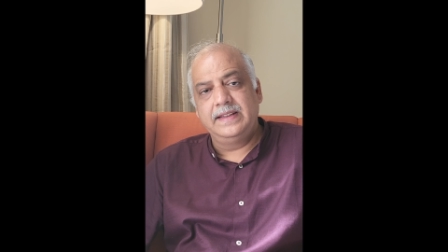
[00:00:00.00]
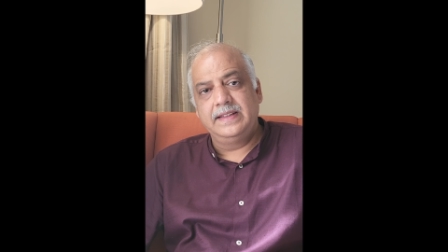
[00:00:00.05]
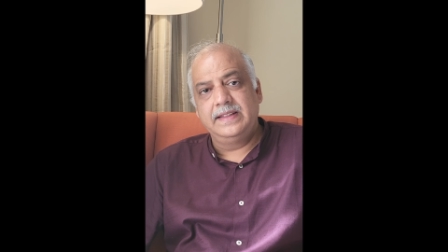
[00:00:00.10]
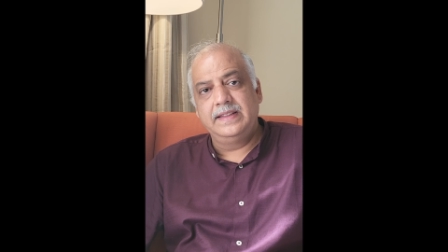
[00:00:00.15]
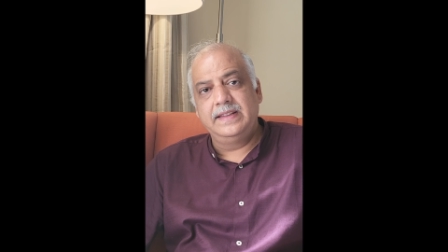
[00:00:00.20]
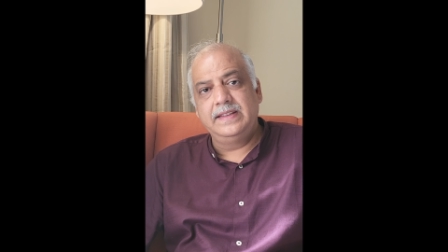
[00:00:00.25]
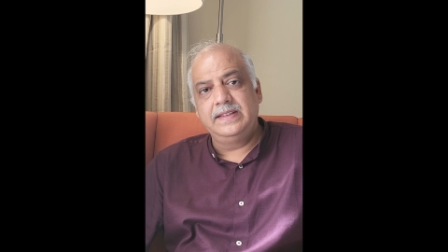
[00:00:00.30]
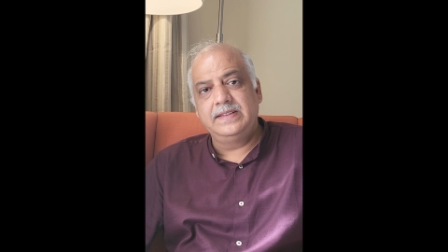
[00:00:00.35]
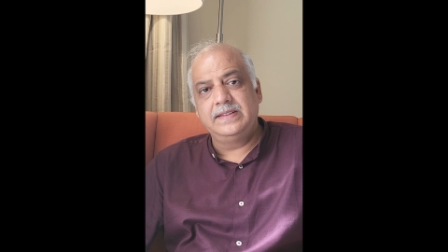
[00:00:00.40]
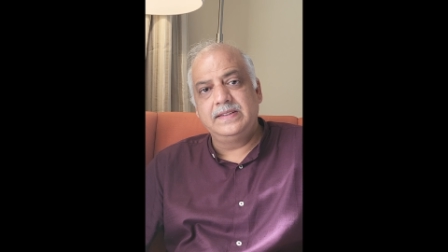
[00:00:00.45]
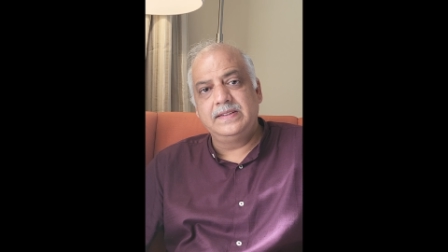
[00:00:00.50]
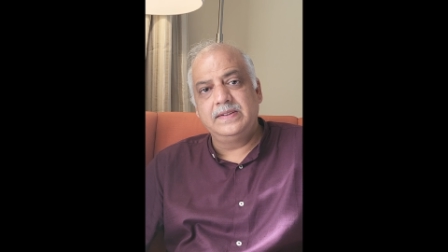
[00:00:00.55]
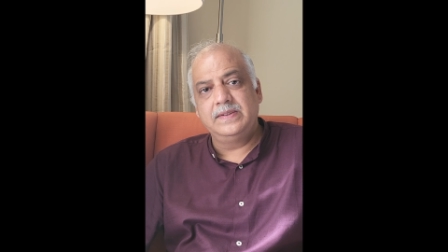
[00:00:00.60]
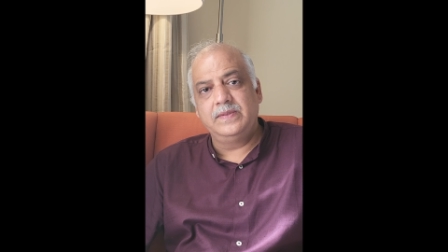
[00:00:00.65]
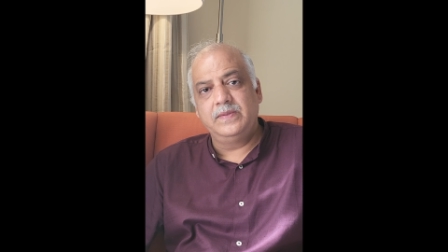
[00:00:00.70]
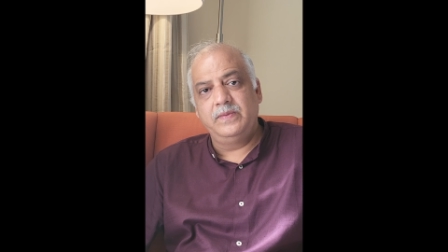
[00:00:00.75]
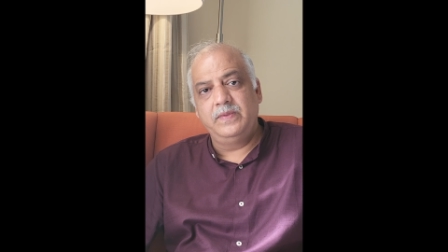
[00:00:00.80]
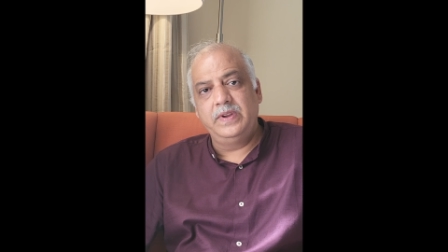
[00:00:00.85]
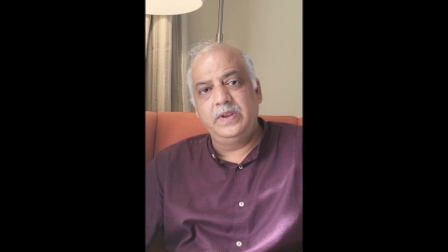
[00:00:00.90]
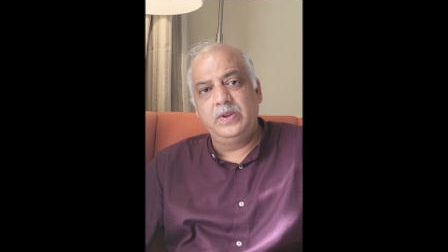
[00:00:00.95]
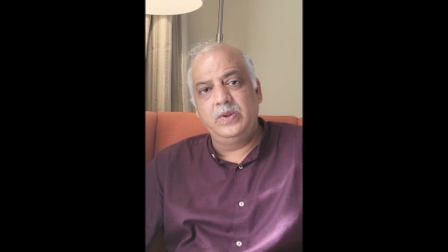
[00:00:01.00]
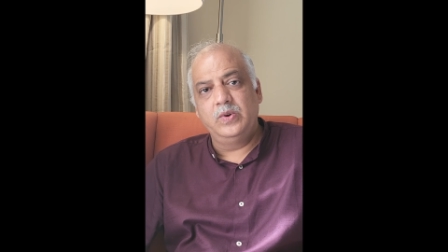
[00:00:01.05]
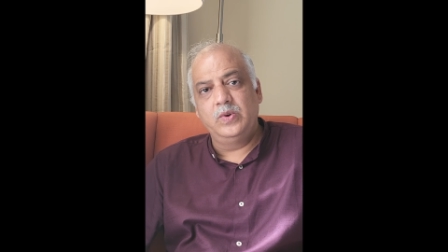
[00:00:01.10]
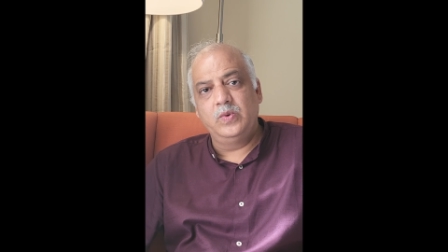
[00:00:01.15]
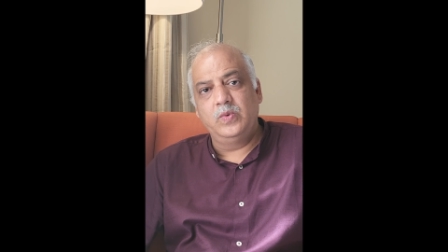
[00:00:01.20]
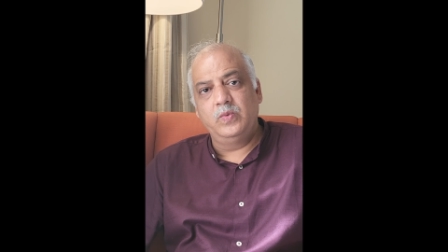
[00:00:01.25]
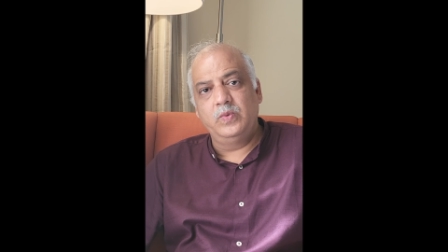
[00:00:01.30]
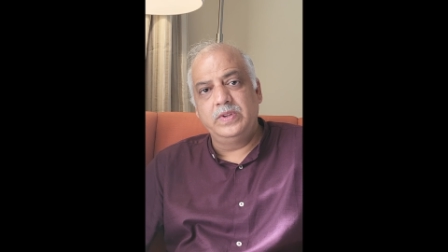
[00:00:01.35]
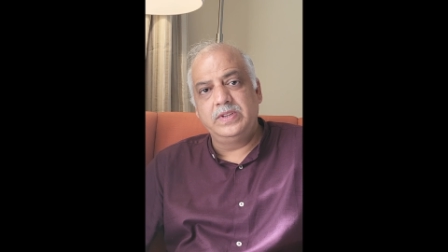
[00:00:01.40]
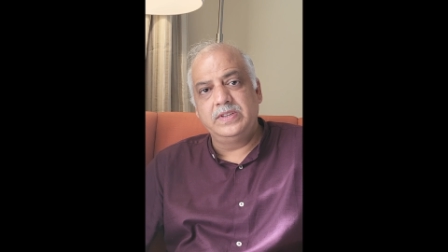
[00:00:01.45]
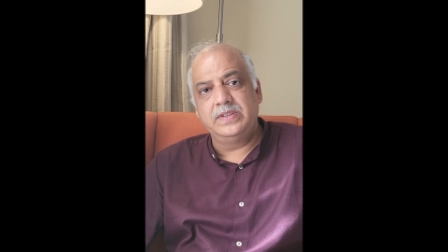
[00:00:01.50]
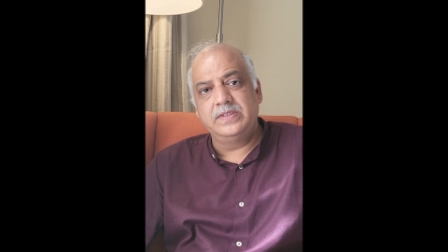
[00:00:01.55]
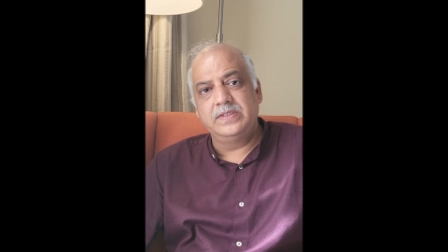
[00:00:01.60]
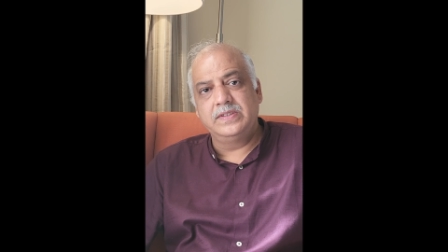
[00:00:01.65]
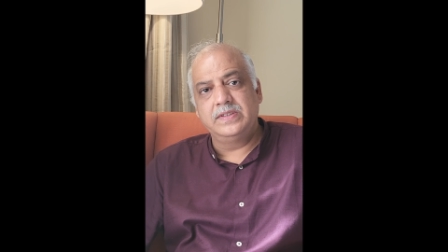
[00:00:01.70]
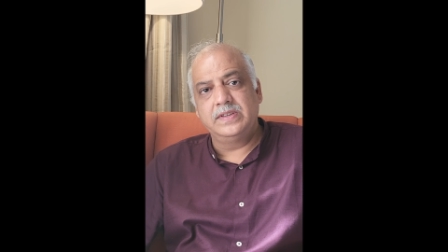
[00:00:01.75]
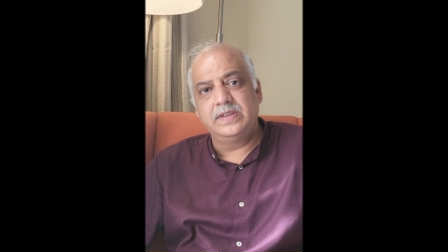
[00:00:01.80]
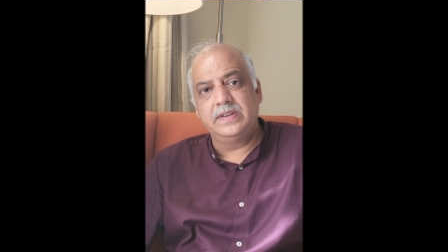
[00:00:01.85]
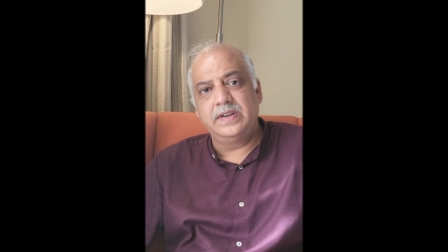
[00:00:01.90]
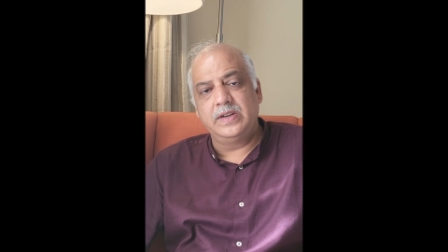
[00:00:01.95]
this video, which
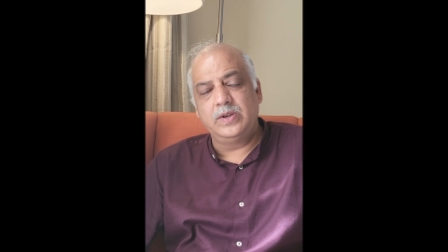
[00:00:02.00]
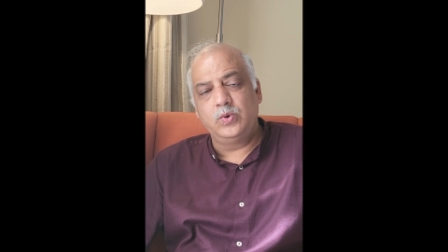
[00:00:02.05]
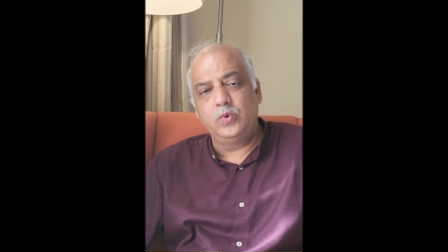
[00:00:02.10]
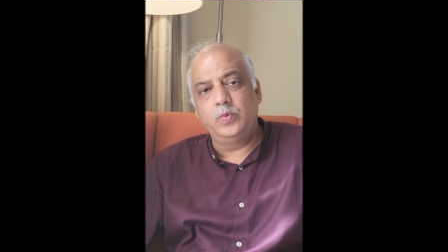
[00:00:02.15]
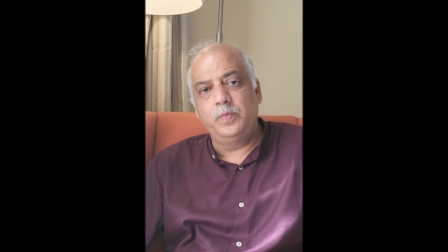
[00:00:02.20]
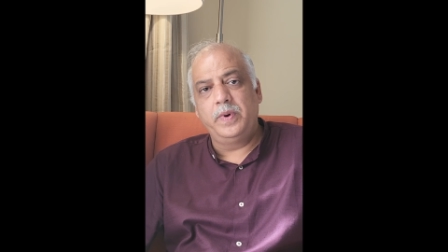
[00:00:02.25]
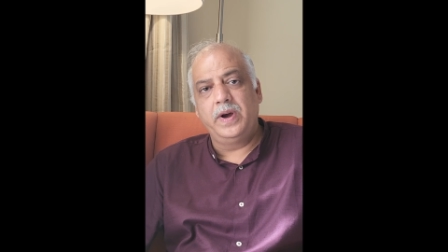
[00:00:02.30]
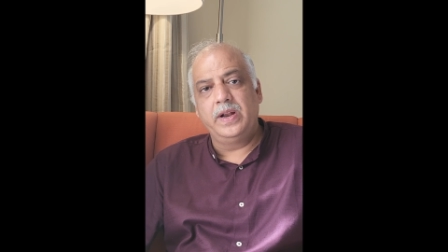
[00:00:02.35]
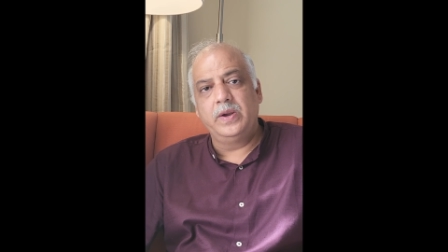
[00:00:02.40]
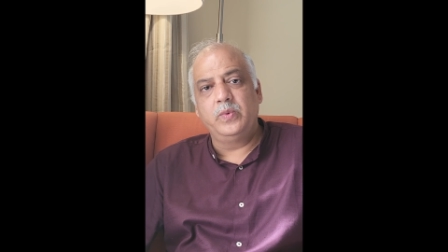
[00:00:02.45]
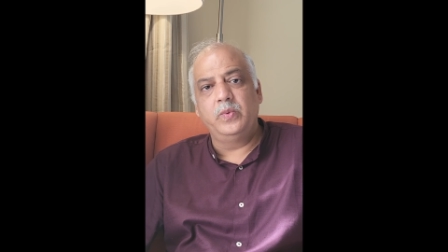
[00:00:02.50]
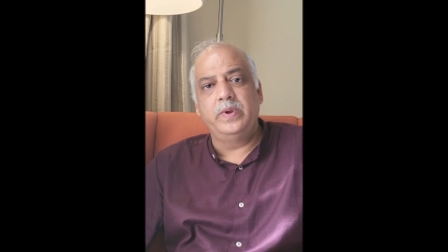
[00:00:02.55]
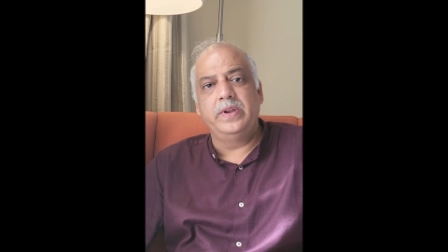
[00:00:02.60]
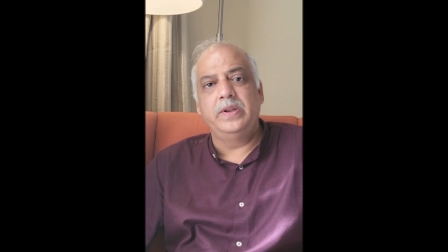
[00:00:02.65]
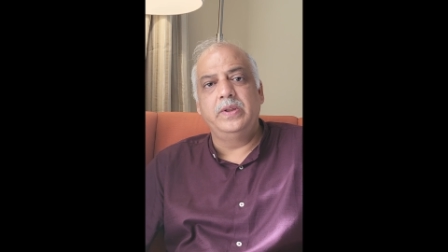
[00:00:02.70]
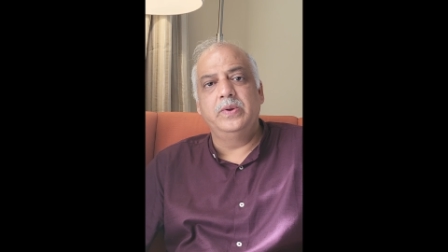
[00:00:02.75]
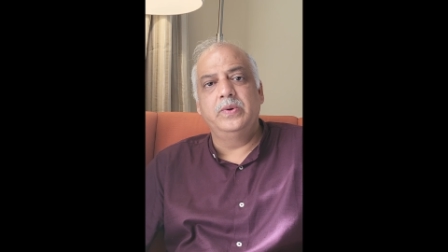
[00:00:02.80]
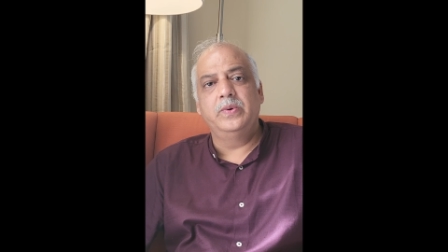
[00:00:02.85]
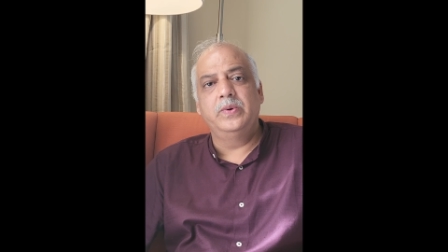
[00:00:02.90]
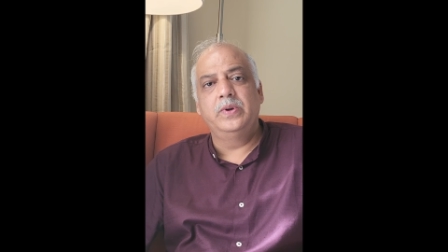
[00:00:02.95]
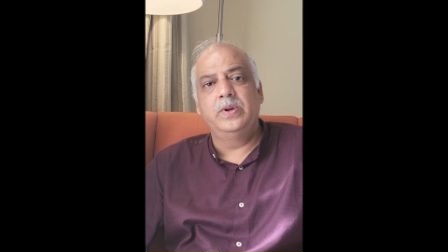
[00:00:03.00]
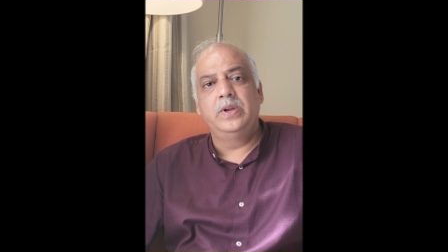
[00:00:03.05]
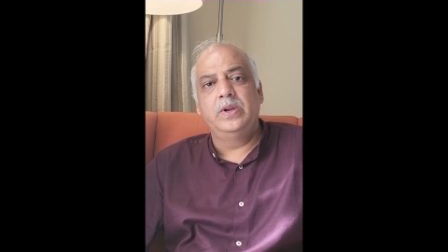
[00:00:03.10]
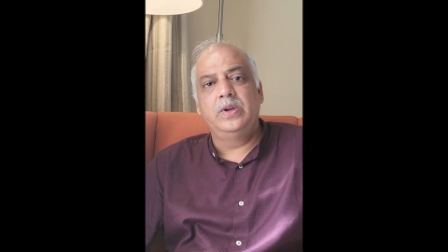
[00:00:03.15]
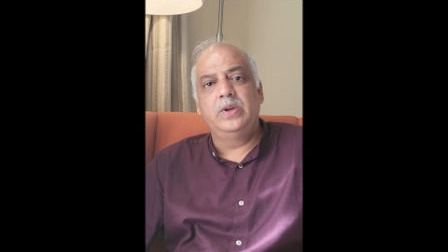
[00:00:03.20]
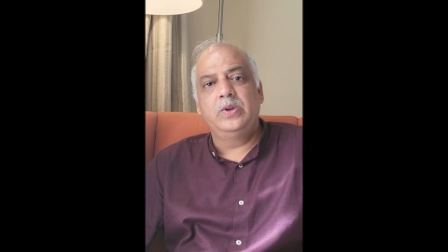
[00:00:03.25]
is a two-part video,